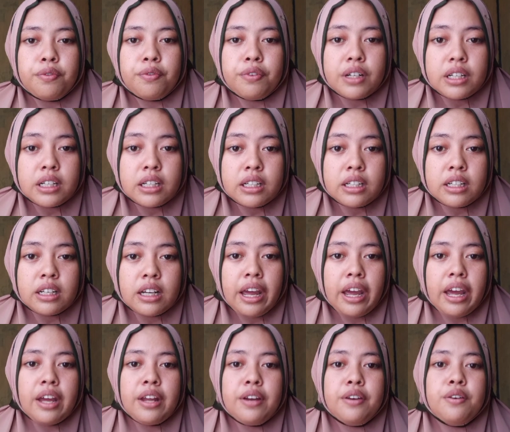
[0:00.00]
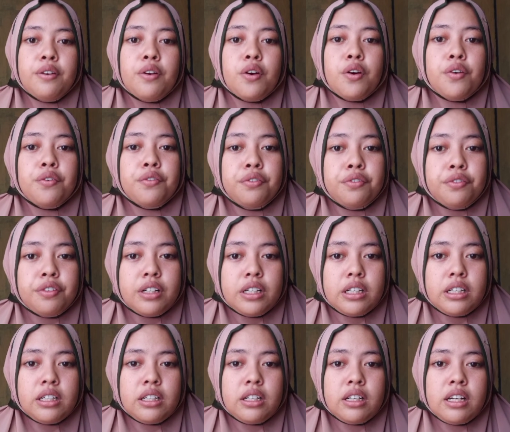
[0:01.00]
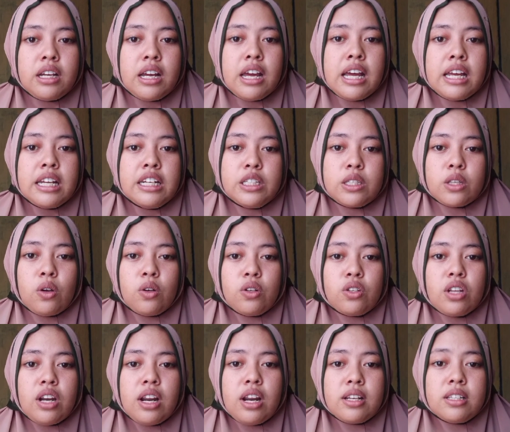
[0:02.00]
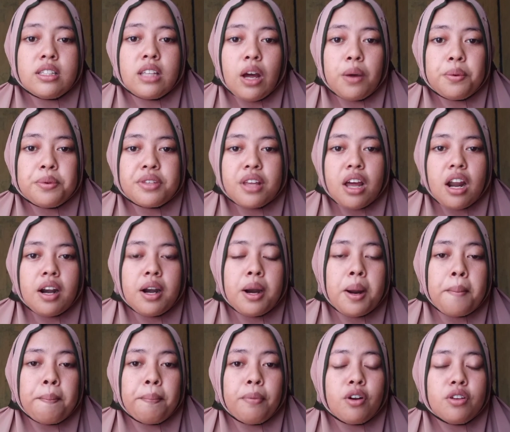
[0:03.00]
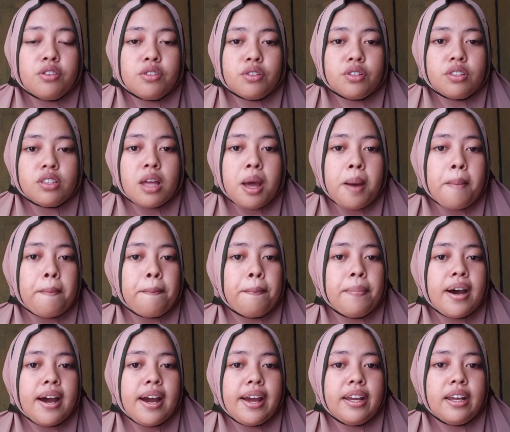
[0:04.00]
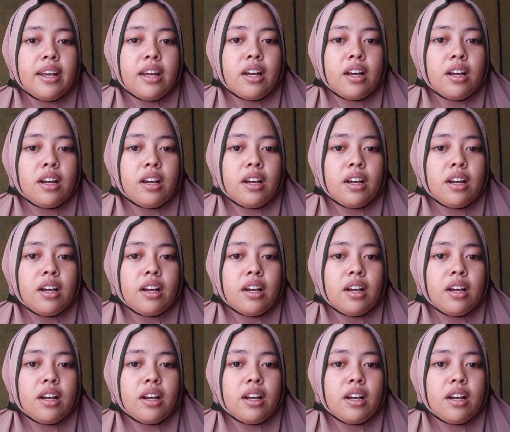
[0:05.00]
F and V. These consonant sounds are produced by